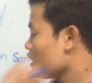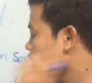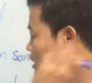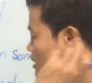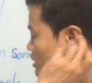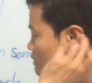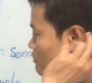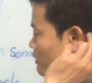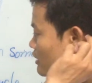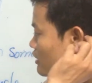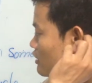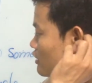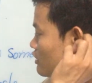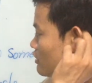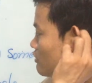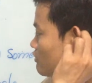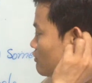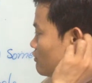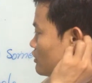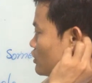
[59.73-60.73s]
It
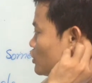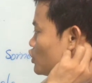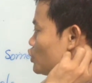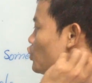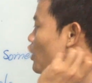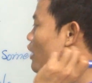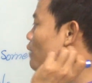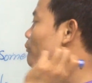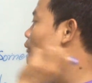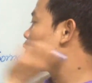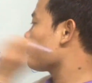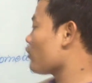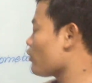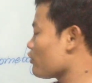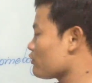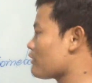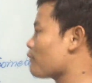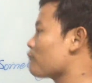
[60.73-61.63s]
means you are borrow